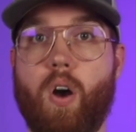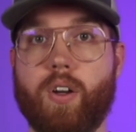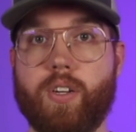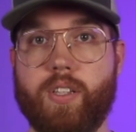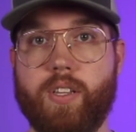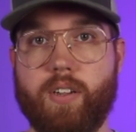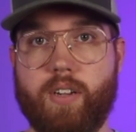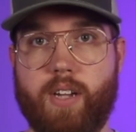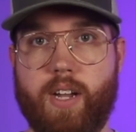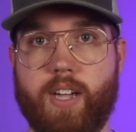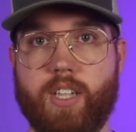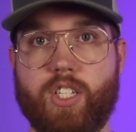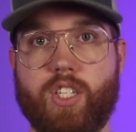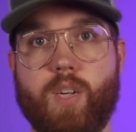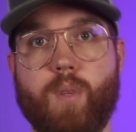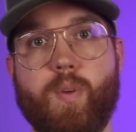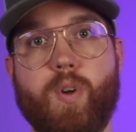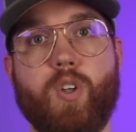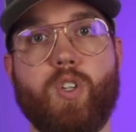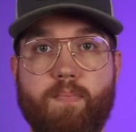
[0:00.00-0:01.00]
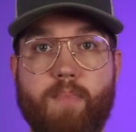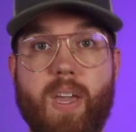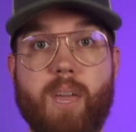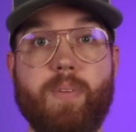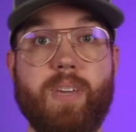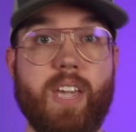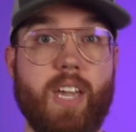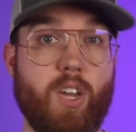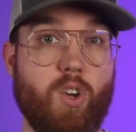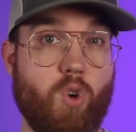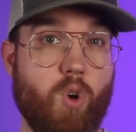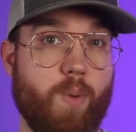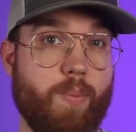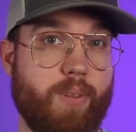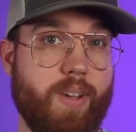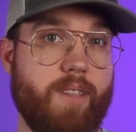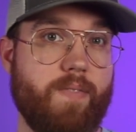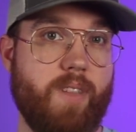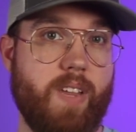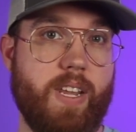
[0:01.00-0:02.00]
to their customers, maybe
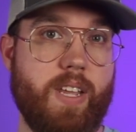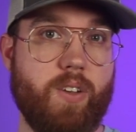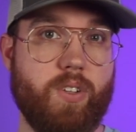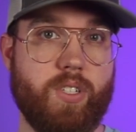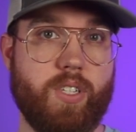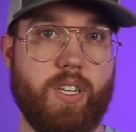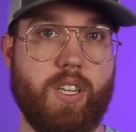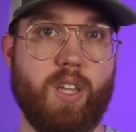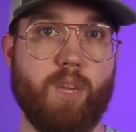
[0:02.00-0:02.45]
incorporate videos into their